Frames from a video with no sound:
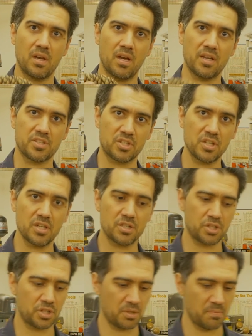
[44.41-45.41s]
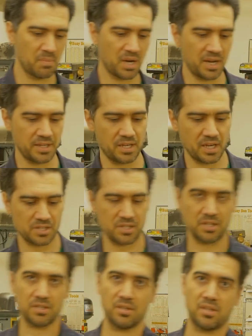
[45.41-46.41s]
As such, my
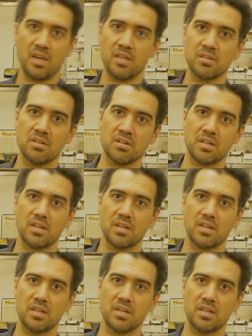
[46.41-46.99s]
casting container